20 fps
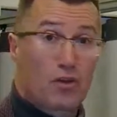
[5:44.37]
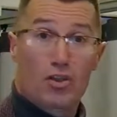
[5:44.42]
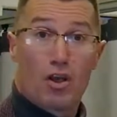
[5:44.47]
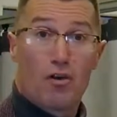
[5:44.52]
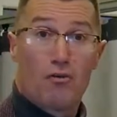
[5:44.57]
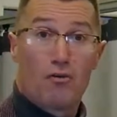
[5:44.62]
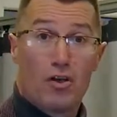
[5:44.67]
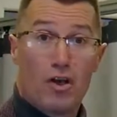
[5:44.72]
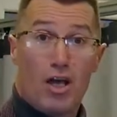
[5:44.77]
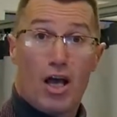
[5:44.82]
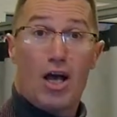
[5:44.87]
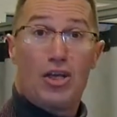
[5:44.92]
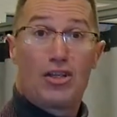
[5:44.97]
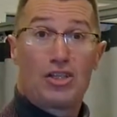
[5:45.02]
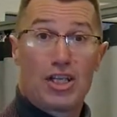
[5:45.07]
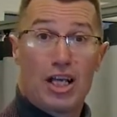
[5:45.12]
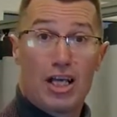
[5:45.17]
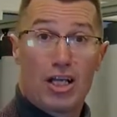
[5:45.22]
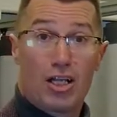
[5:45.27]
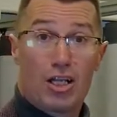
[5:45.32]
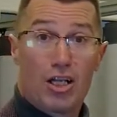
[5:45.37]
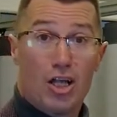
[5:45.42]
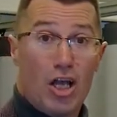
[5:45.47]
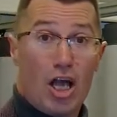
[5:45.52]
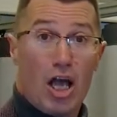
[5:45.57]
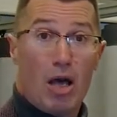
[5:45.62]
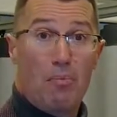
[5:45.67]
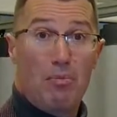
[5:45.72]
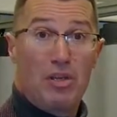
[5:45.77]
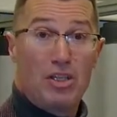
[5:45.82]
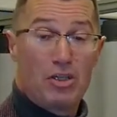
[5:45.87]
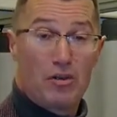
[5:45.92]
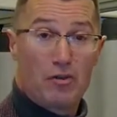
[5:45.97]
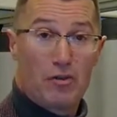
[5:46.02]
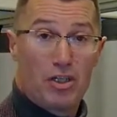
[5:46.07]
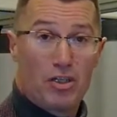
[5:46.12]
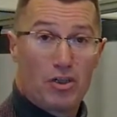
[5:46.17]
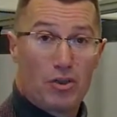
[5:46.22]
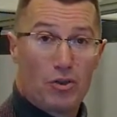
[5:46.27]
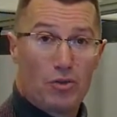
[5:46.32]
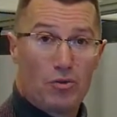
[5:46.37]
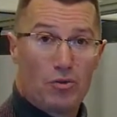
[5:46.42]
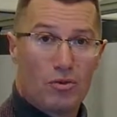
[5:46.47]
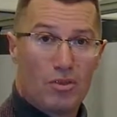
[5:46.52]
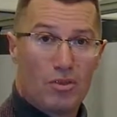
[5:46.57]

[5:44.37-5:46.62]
of a cell, a piece of tissue.